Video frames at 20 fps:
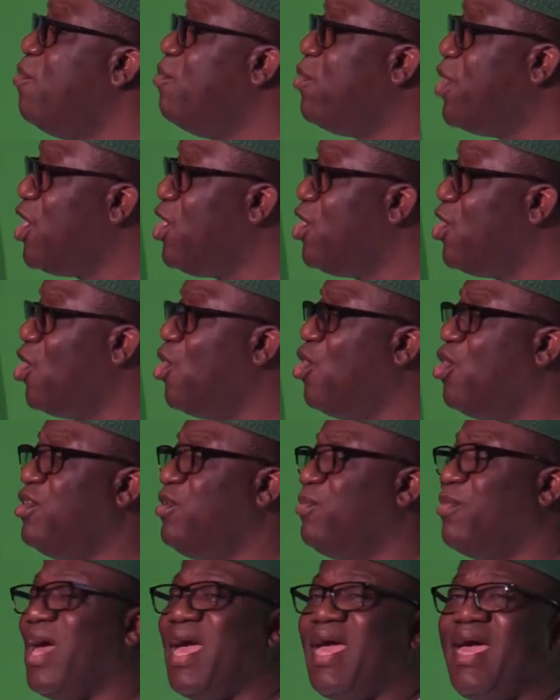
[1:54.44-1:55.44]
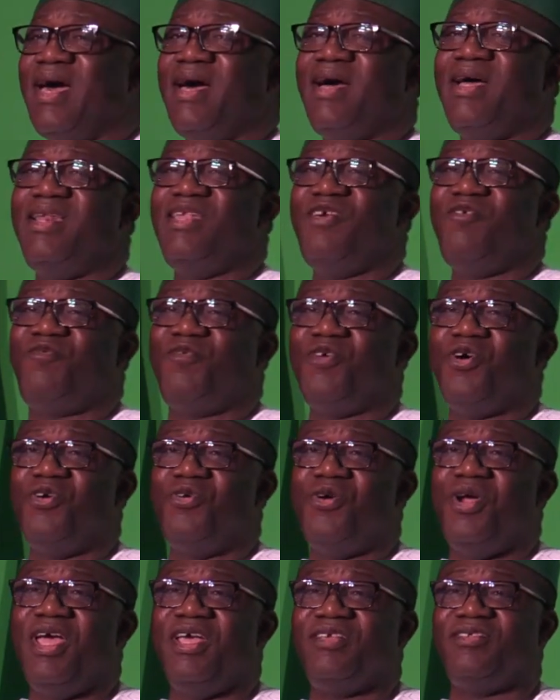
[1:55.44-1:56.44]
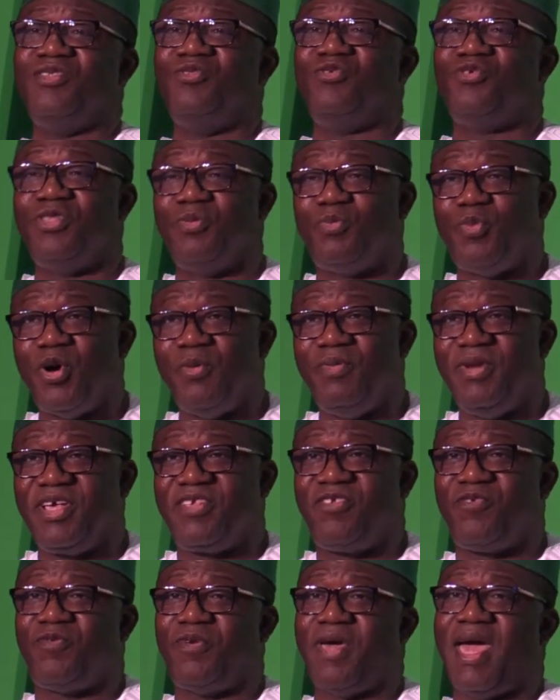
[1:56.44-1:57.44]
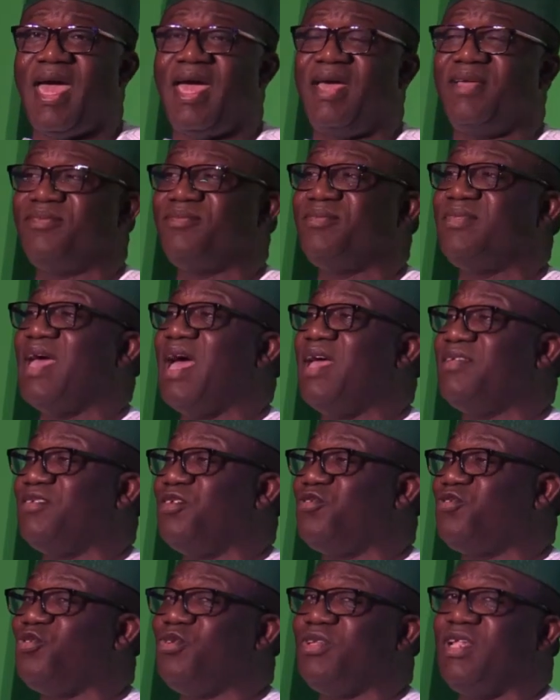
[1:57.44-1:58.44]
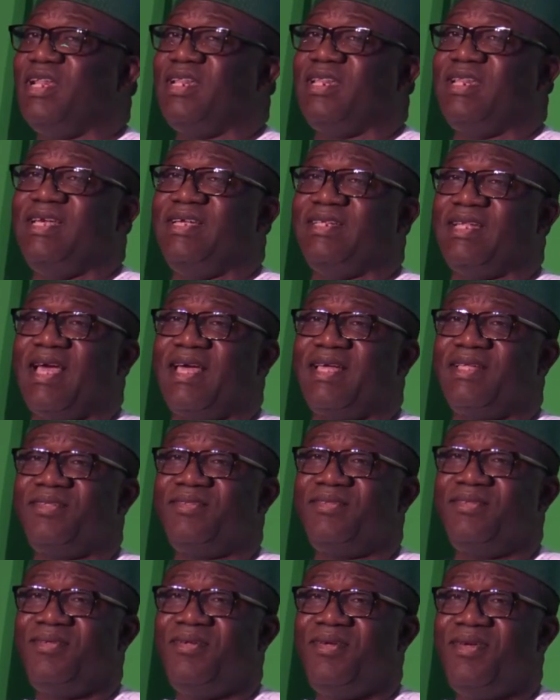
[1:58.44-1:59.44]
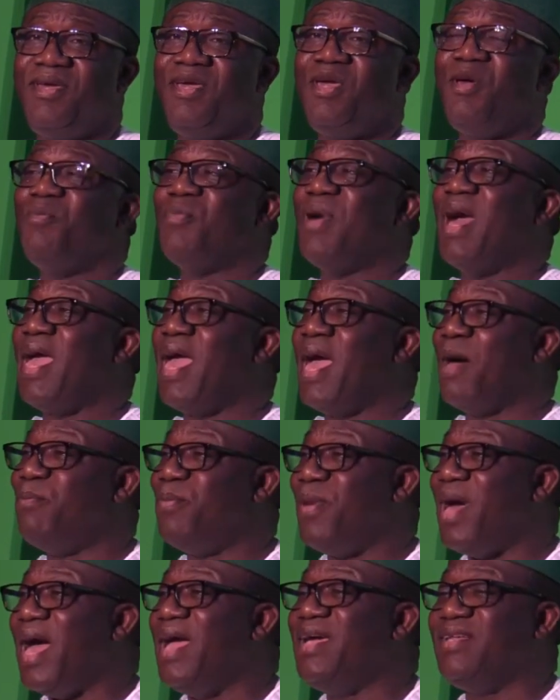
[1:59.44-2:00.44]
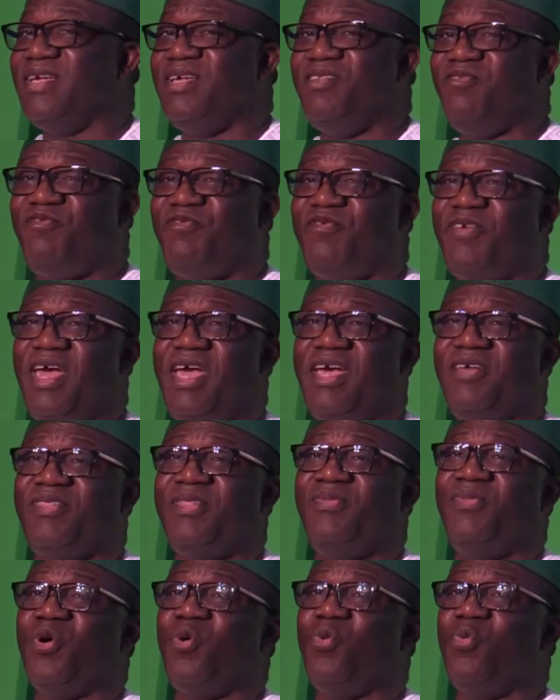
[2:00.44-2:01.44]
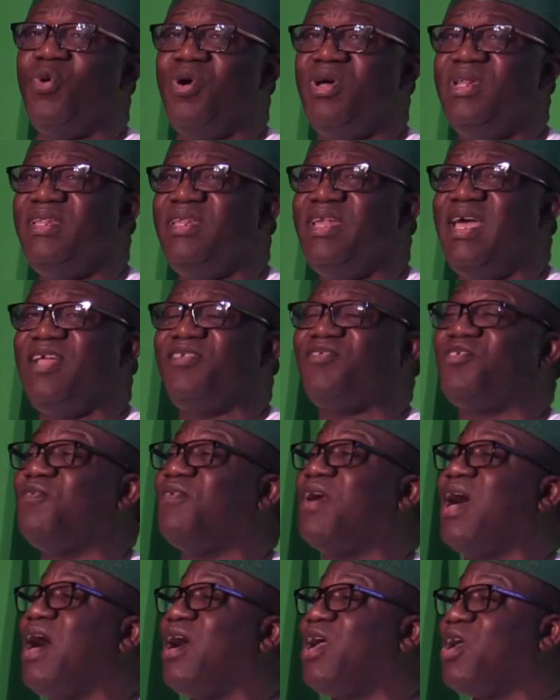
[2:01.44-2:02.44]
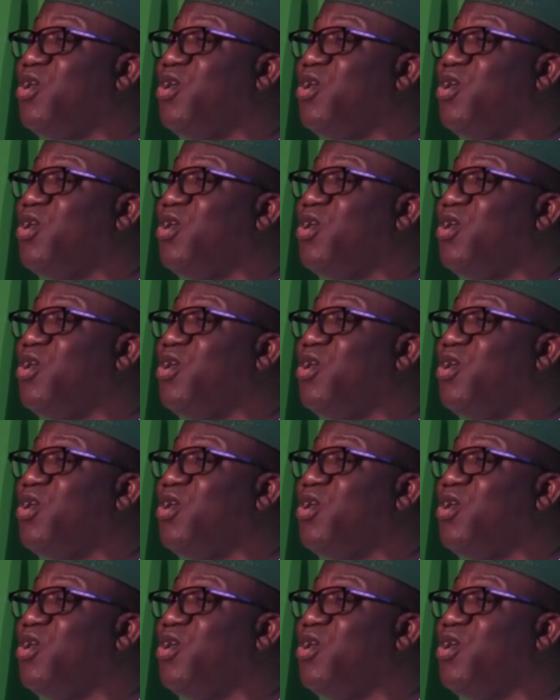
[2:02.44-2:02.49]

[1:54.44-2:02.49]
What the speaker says: Beyond my early forays into the public sphere as a student leader, my abiding faith in the oneness of our